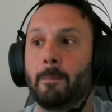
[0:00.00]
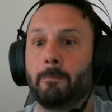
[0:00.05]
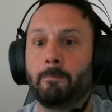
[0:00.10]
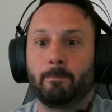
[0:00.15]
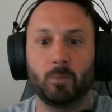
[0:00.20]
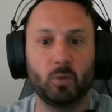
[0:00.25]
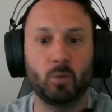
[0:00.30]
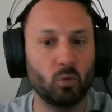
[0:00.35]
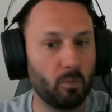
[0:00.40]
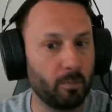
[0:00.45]

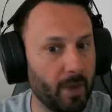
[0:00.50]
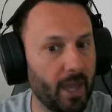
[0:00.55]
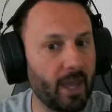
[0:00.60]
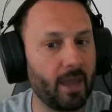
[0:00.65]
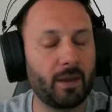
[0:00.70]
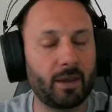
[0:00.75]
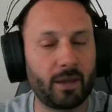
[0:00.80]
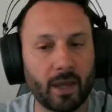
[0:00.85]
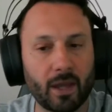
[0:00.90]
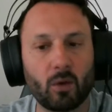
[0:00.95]
You may
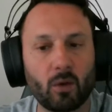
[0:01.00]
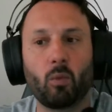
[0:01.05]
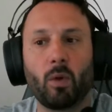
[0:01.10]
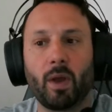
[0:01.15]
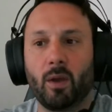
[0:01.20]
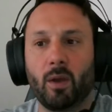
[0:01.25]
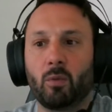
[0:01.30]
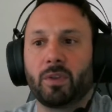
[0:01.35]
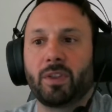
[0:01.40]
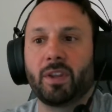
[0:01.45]
get
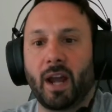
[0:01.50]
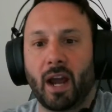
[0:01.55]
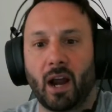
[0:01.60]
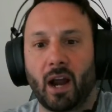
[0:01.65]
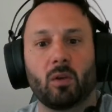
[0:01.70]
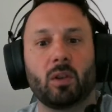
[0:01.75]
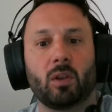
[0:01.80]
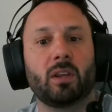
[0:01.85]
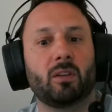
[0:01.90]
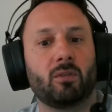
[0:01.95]
away with an
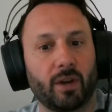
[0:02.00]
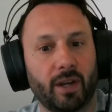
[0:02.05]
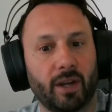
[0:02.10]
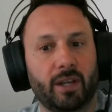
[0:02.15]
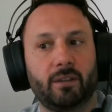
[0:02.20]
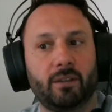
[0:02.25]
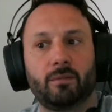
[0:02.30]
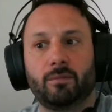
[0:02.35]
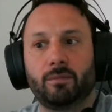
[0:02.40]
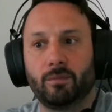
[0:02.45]
hourly
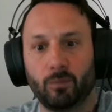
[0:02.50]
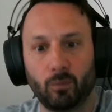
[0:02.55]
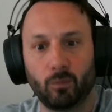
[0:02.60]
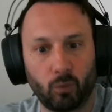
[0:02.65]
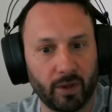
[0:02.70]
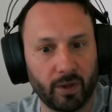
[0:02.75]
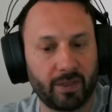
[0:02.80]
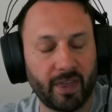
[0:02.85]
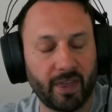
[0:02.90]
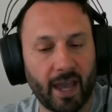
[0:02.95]
rate
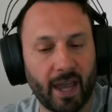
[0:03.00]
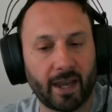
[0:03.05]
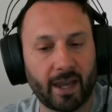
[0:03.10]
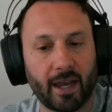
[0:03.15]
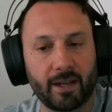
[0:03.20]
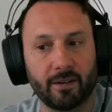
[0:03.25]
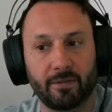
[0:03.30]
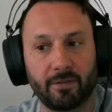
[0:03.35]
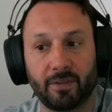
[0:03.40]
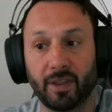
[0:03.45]
with that
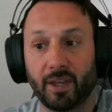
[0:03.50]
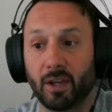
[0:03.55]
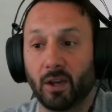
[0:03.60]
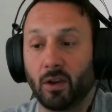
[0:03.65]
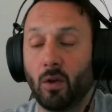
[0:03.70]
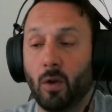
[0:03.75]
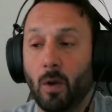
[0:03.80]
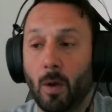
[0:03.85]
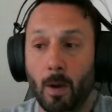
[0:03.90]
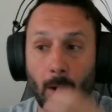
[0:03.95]
kind of thing.
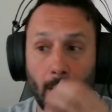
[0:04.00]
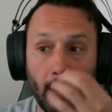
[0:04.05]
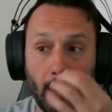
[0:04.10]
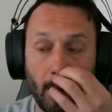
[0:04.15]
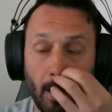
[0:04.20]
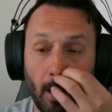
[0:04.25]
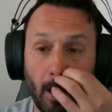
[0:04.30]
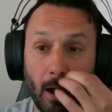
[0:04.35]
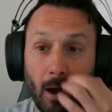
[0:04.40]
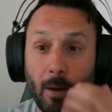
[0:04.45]

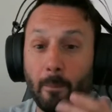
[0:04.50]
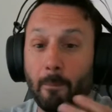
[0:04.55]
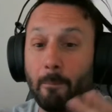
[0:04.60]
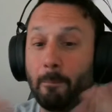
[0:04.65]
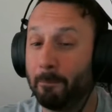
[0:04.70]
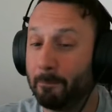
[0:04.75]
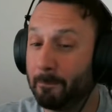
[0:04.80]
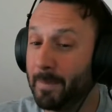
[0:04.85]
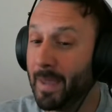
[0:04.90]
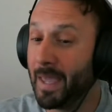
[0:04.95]

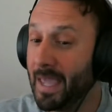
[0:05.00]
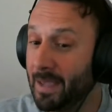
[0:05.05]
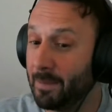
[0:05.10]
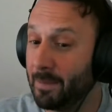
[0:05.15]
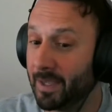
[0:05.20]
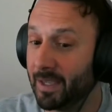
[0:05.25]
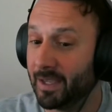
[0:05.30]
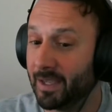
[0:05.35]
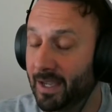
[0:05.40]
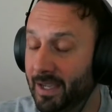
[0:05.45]

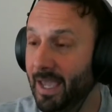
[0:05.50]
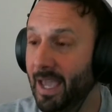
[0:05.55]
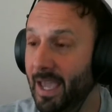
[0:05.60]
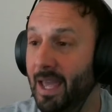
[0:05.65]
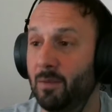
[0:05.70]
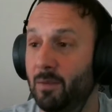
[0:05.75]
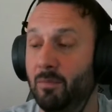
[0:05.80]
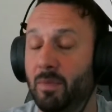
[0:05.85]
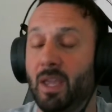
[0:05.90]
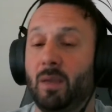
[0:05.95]
Maybe,
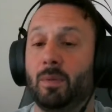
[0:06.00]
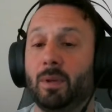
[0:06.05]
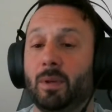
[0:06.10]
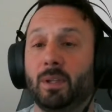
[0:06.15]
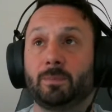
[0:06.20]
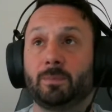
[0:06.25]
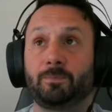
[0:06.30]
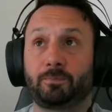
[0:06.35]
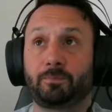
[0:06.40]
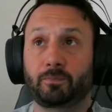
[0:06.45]
again,
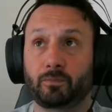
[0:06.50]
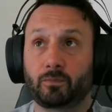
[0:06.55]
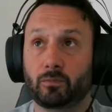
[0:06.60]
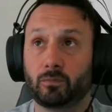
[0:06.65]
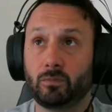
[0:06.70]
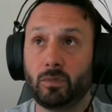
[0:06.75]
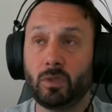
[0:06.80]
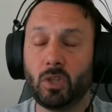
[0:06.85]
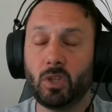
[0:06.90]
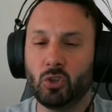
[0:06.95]
maybe.
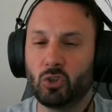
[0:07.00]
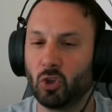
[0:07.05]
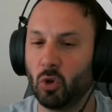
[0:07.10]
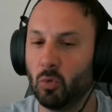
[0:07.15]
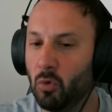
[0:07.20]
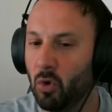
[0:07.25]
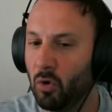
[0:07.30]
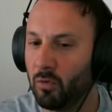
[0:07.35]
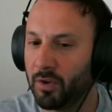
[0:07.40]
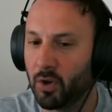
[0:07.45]
So
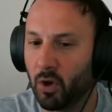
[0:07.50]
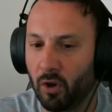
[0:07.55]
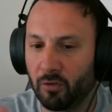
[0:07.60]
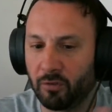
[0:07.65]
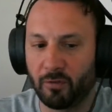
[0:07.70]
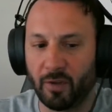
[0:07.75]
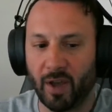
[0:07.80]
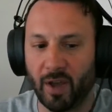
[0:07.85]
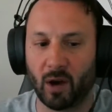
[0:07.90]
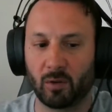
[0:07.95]
moving off
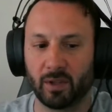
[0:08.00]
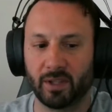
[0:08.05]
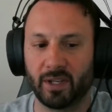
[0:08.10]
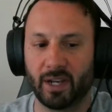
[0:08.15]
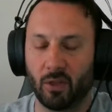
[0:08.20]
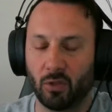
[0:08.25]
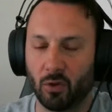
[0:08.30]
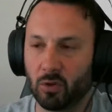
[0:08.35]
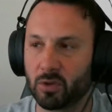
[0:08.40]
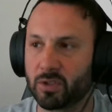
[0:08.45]
of hourly
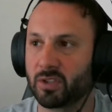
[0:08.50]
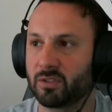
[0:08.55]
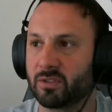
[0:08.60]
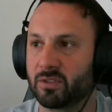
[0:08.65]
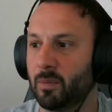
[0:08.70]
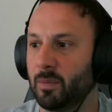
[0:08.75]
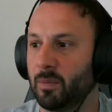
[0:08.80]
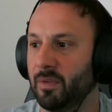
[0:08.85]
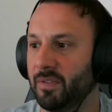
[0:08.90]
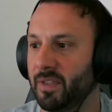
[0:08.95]
now, those are
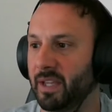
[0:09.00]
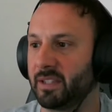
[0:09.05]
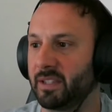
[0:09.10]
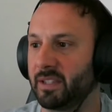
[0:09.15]
some of like